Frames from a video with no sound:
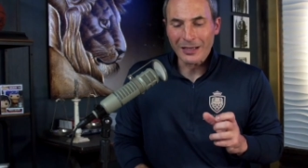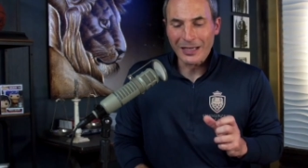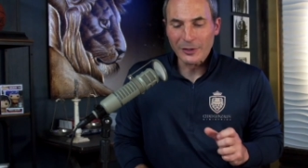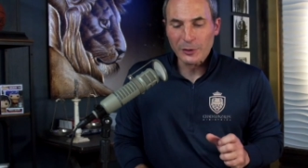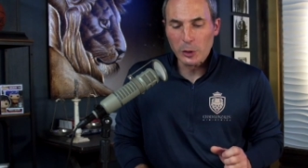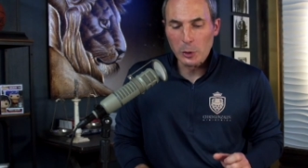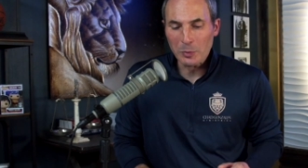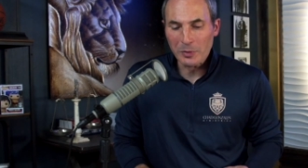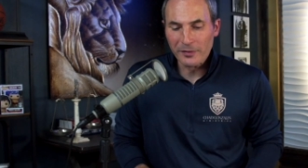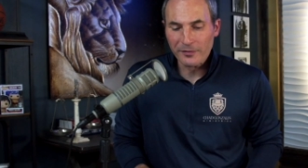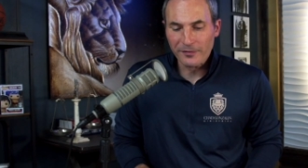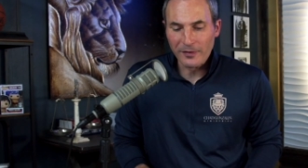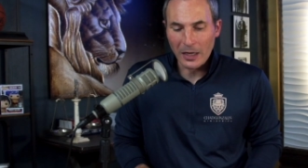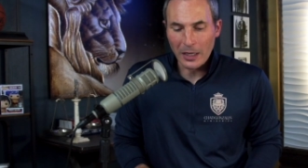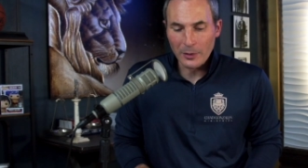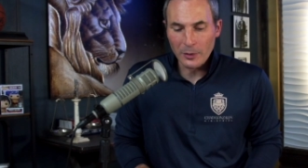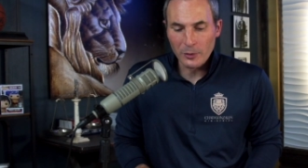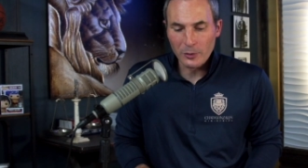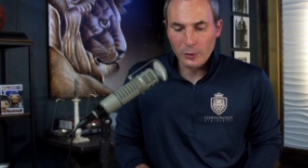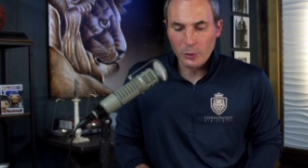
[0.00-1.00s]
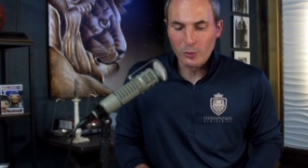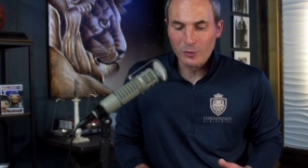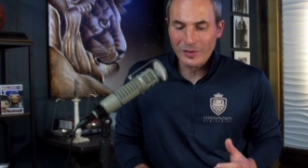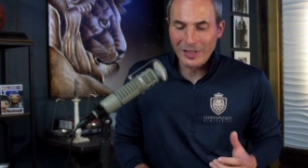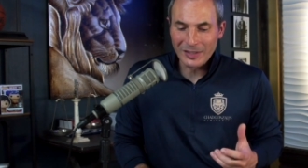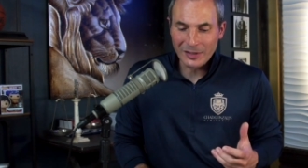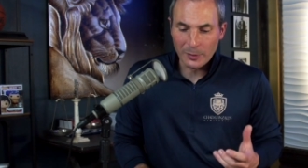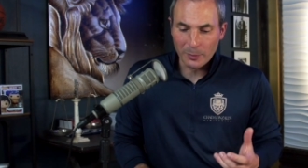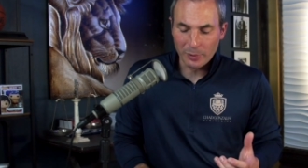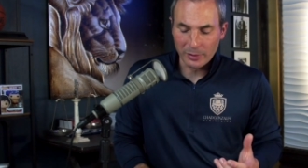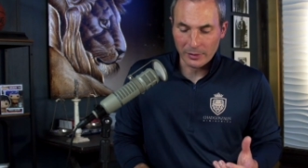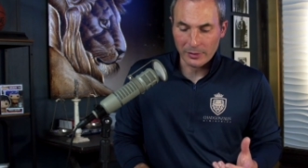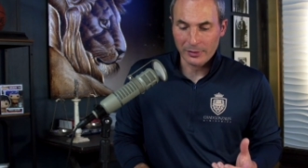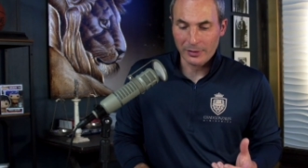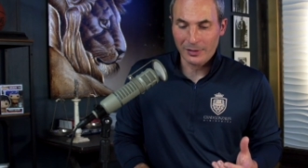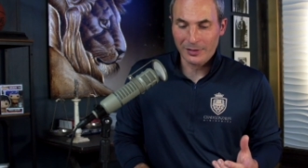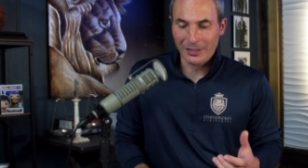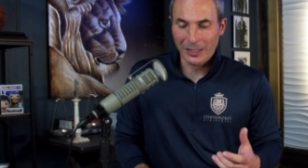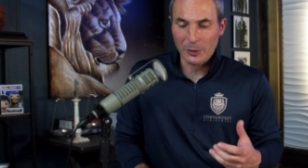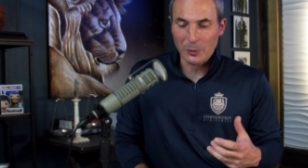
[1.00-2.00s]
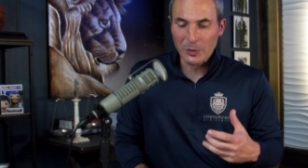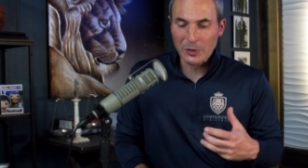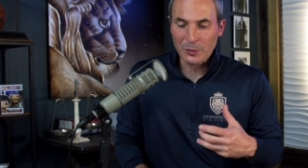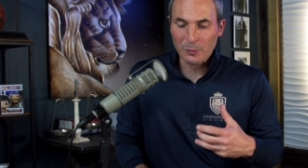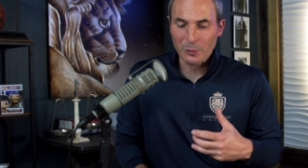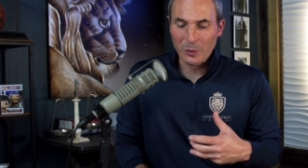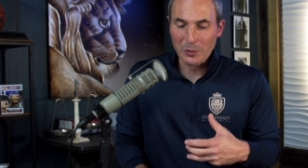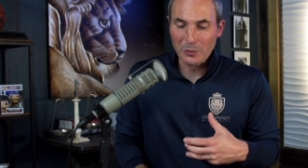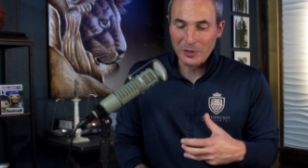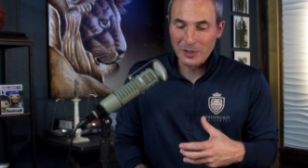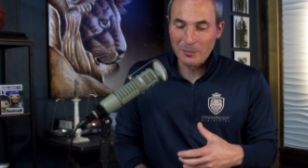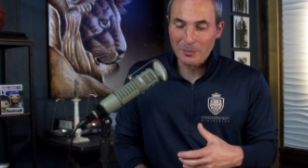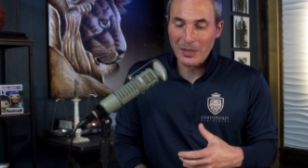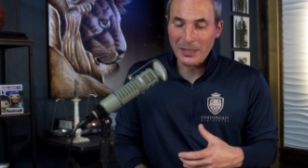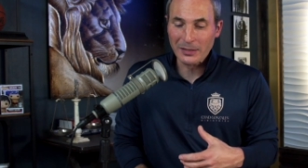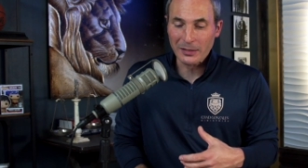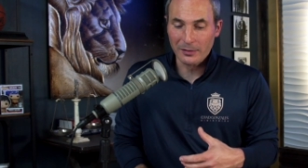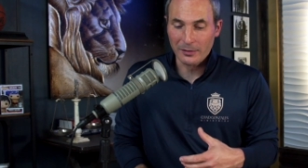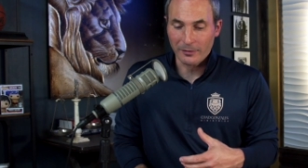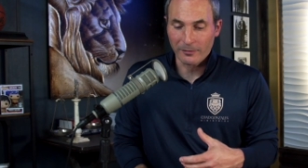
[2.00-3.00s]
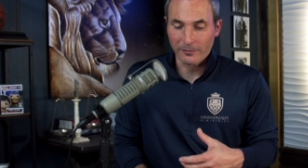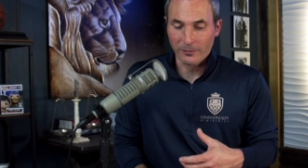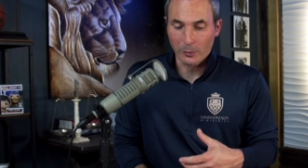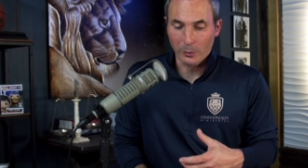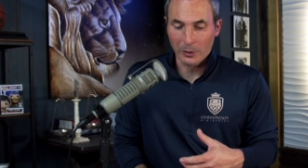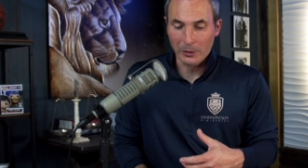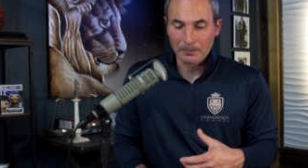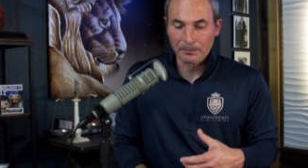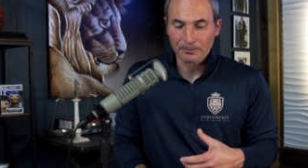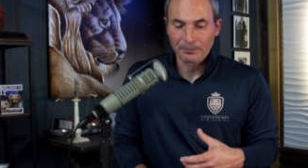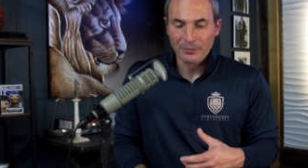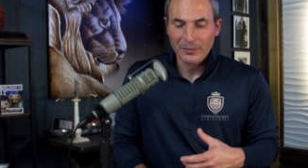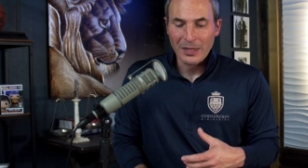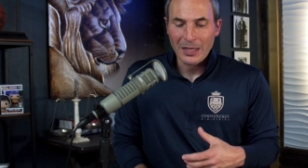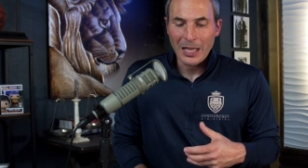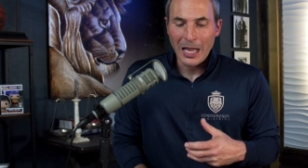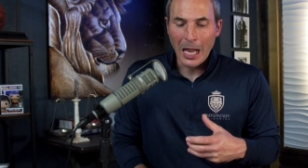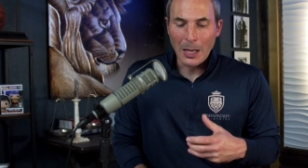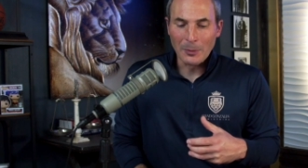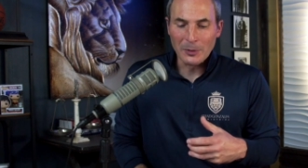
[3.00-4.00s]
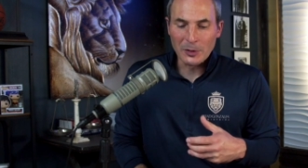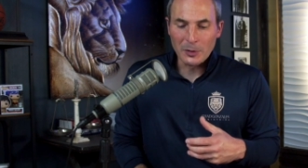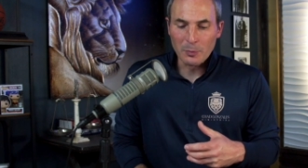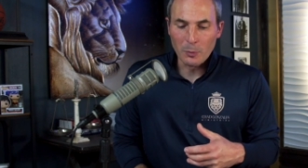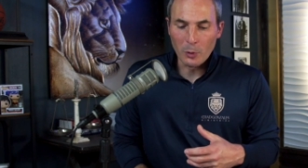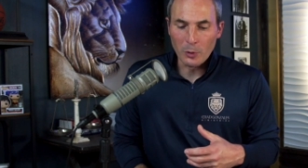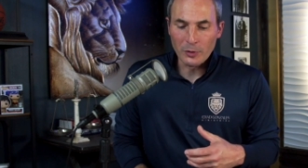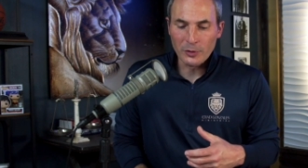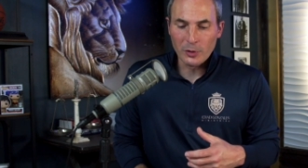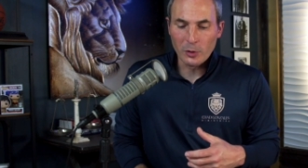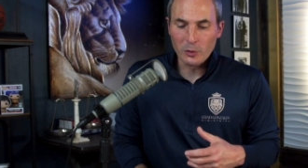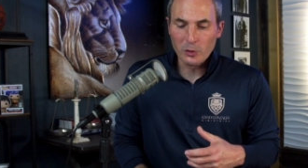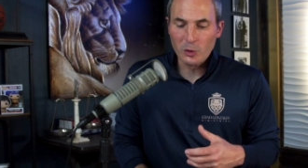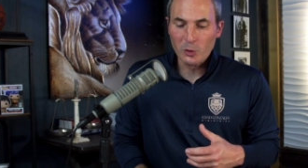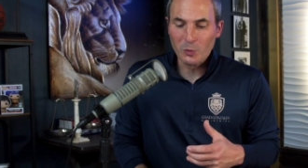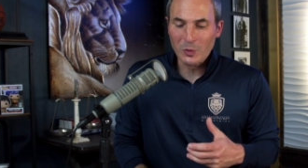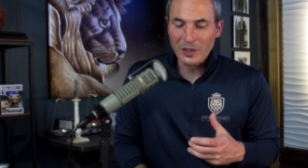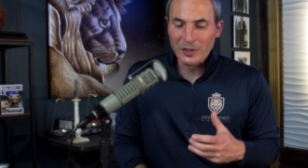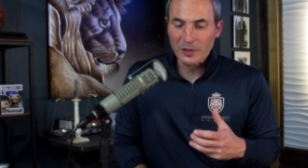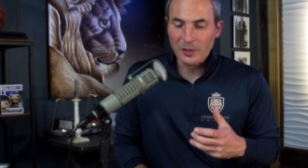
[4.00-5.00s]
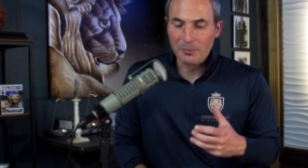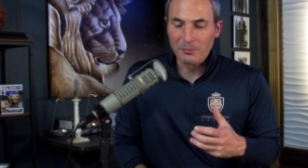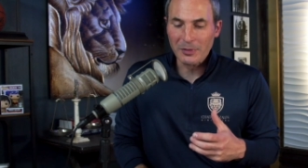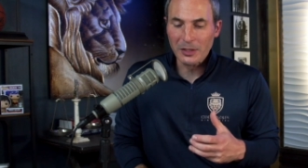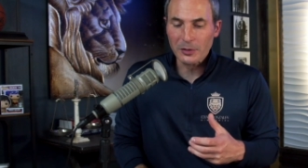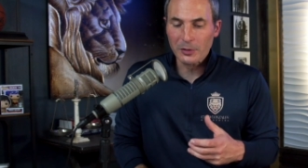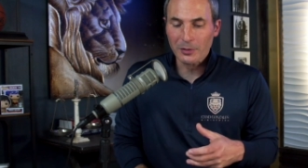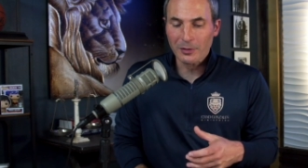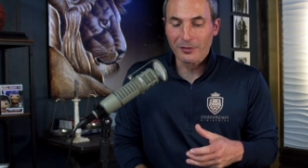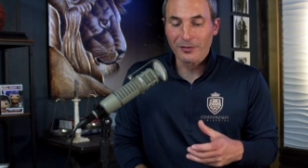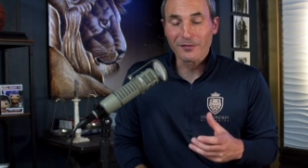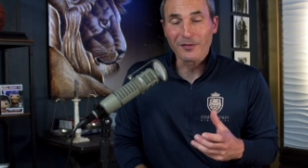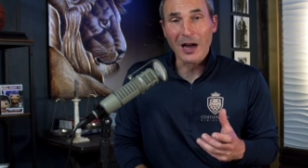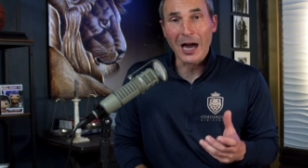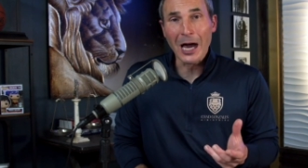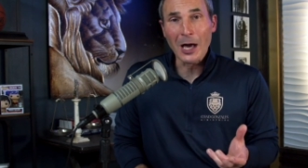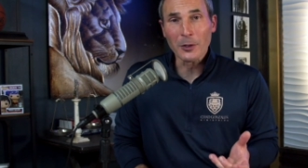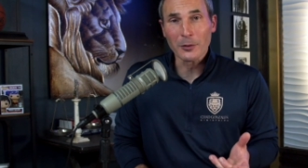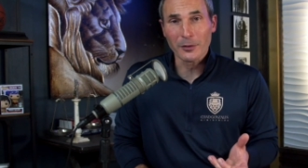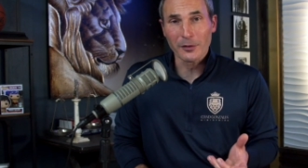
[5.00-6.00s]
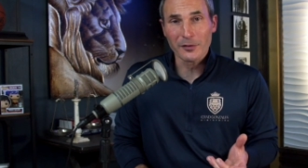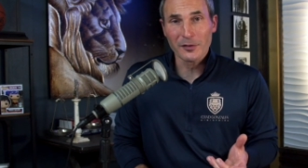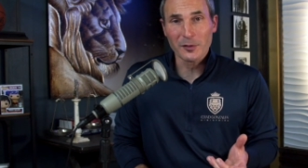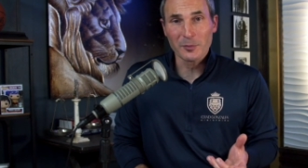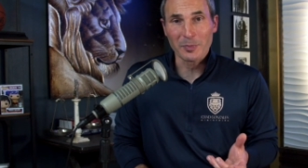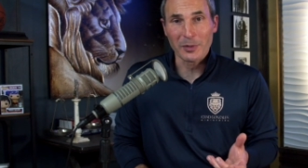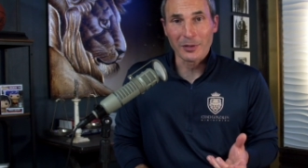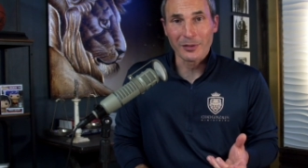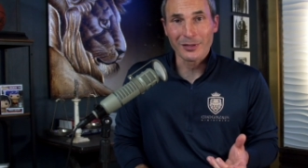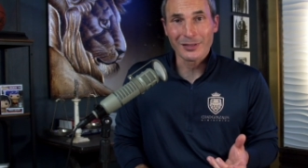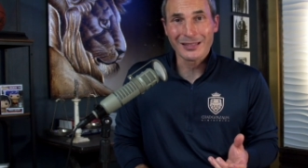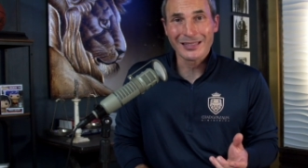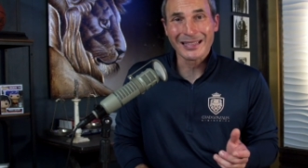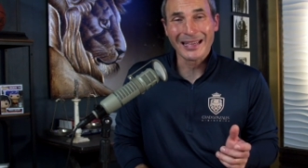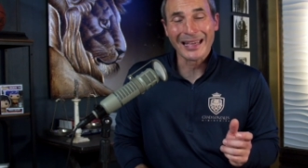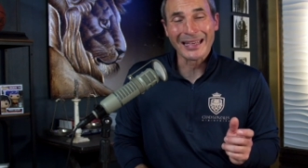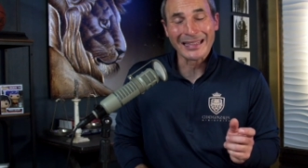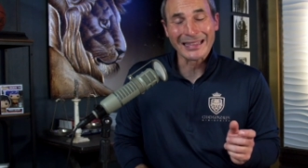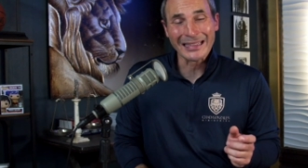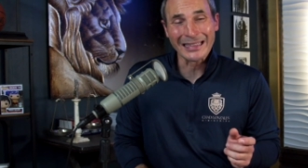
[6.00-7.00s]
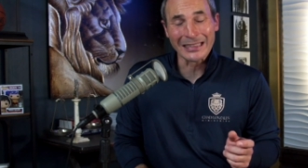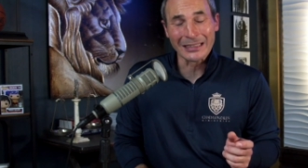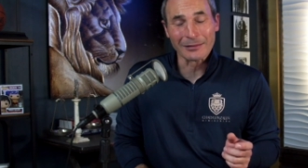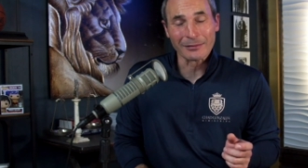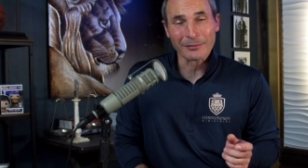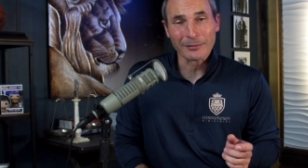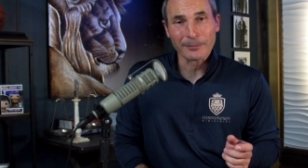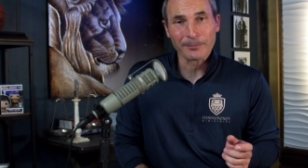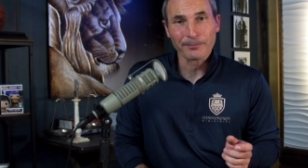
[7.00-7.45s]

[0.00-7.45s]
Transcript: had human fathers who disciplined us, and res- we respected them for it. How much more so should we submit to the Father of spirits and live?